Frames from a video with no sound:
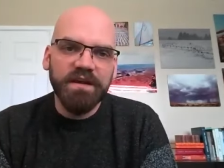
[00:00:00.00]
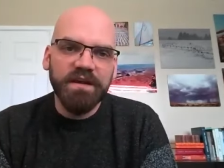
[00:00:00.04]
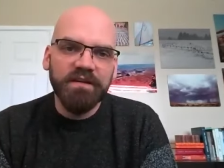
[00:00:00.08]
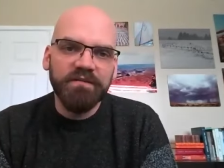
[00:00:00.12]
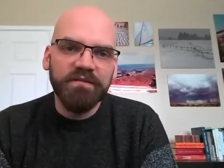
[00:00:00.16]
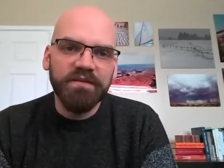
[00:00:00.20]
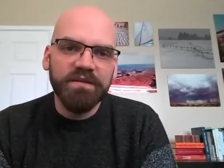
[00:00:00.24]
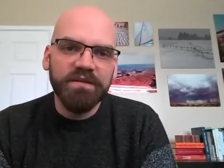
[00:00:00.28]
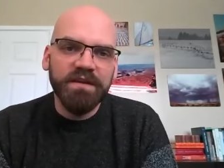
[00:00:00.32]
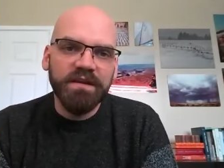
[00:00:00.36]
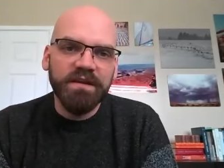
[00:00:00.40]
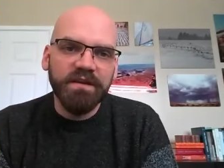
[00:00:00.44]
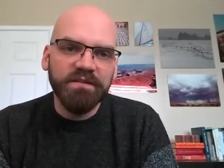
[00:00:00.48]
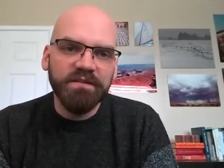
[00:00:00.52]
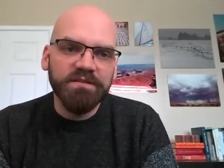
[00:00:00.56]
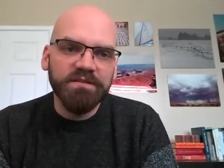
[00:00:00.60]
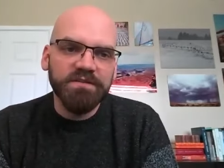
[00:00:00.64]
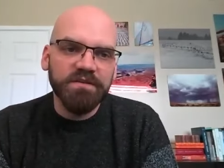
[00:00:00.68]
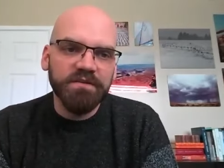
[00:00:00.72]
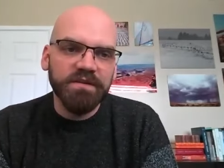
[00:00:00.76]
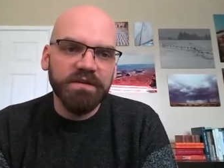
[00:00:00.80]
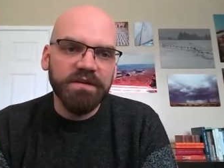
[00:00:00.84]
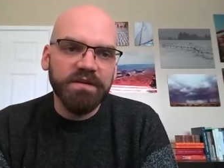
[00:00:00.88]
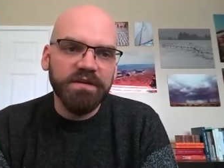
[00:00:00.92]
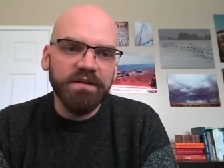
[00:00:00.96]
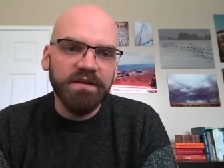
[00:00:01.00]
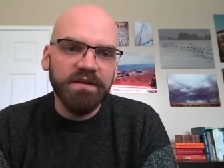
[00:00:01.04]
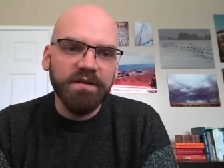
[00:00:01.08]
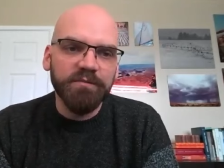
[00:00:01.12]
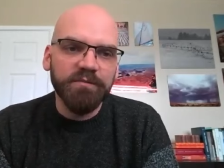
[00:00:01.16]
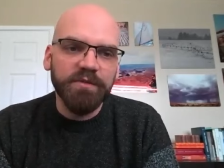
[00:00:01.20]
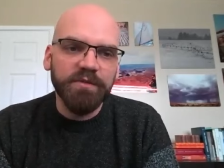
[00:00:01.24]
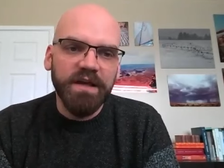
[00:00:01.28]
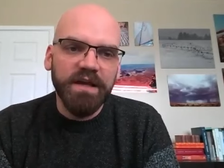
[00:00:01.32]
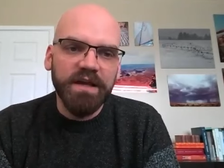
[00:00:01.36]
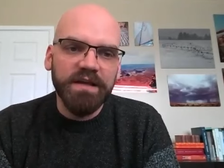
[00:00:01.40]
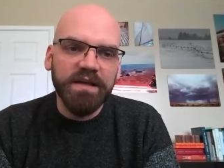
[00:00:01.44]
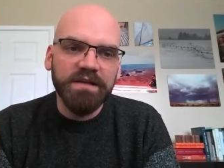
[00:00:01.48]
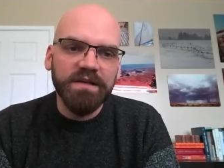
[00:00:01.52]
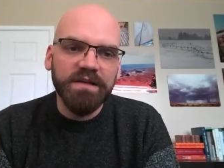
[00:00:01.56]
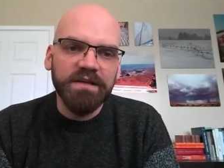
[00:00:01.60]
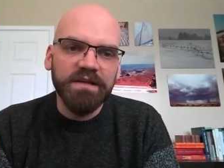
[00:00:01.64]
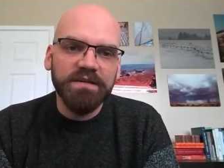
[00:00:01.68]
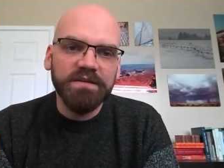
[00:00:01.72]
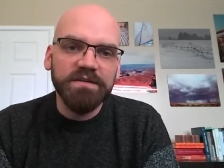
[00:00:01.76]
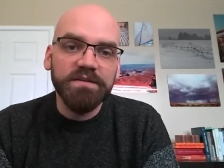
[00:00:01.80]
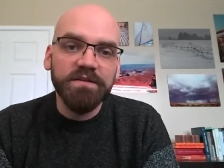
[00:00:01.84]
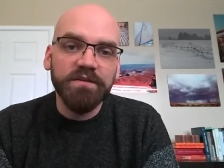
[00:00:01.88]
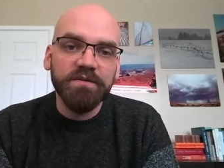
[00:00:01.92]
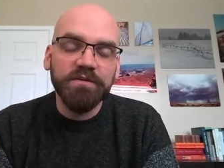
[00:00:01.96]
Everything else you're legally blind
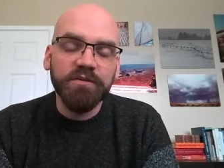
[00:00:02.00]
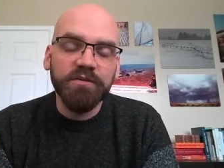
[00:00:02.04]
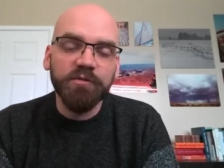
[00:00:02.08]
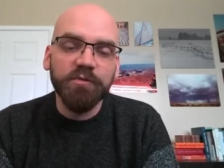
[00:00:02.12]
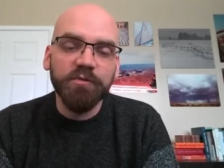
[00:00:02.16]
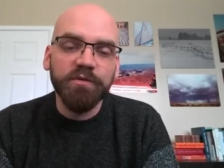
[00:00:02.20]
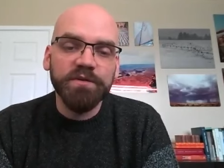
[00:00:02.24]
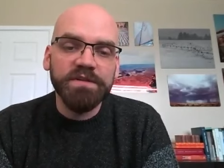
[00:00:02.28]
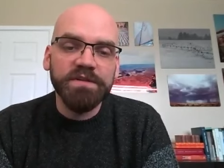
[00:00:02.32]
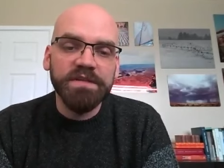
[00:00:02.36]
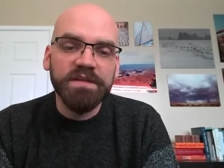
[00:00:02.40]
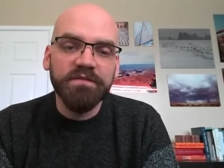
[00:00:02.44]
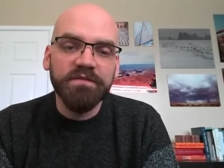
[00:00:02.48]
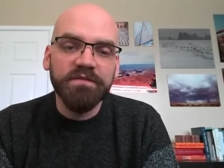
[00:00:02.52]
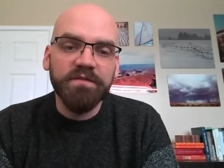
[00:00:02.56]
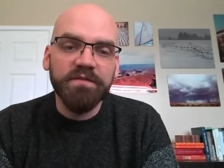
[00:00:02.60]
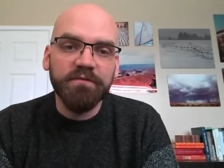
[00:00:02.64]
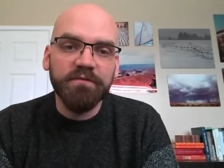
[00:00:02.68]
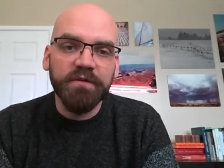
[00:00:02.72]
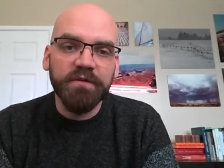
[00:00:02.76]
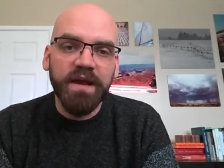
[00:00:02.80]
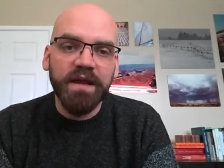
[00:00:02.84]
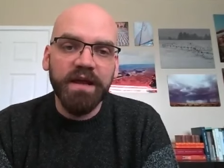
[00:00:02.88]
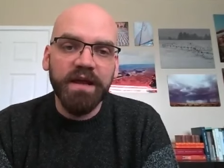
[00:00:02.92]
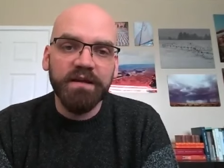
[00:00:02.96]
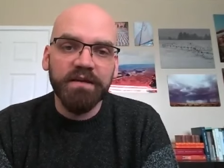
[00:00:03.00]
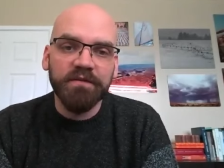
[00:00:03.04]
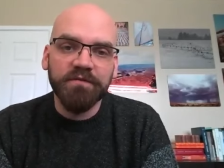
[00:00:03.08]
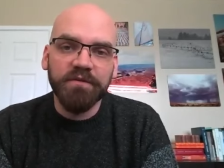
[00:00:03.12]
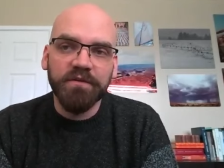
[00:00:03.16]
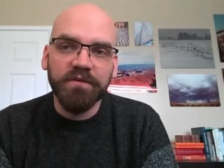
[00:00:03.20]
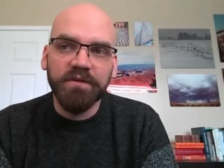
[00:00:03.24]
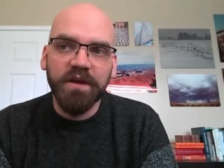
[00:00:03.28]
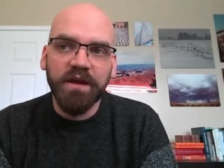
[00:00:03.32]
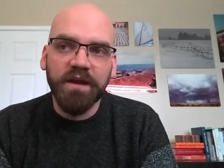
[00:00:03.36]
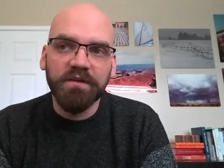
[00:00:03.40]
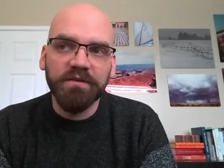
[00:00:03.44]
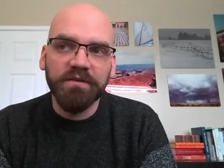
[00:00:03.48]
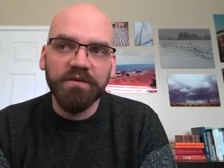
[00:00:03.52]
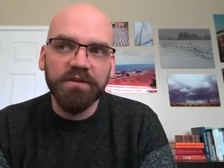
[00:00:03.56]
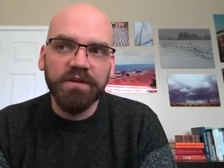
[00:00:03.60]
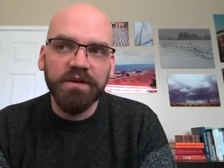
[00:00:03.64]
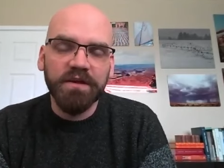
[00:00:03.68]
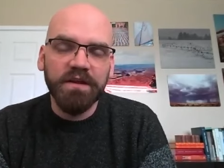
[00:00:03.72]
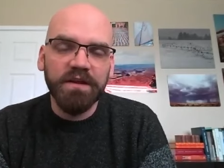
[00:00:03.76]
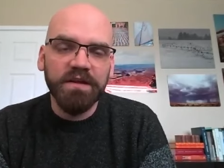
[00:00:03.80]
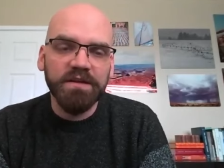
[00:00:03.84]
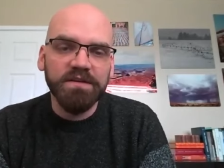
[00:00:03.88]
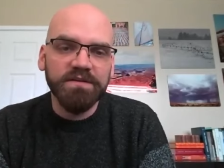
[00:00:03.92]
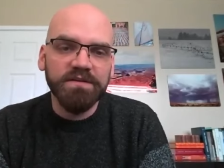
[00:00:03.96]
in. So you'll perceive threat if you're not looking
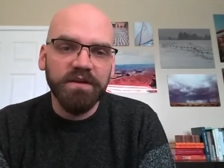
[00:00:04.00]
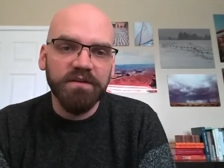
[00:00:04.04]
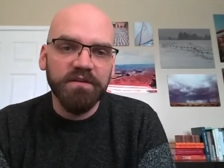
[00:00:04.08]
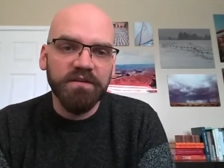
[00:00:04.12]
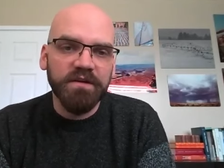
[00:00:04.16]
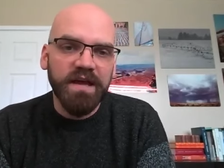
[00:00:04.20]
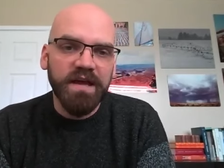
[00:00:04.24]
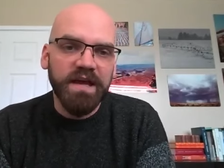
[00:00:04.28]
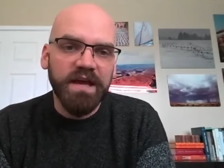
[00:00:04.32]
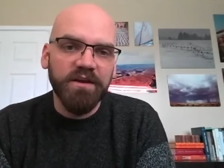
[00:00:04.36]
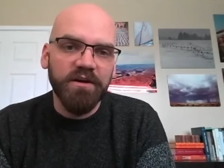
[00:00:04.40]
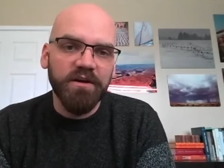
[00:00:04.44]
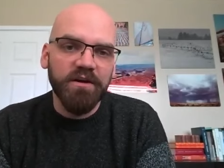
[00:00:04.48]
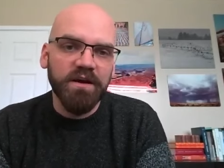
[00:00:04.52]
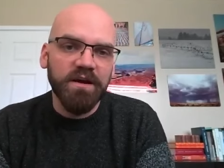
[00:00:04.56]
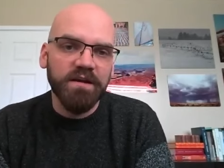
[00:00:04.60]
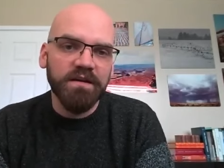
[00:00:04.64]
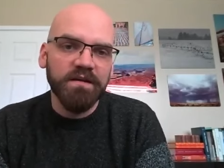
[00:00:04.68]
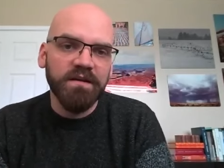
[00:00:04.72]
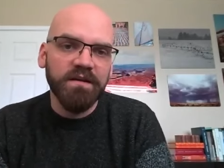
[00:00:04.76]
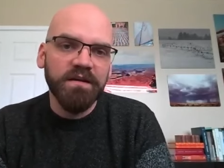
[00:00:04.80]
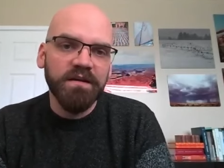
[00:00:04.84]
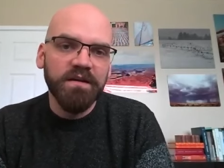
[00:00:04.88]
at each other head on.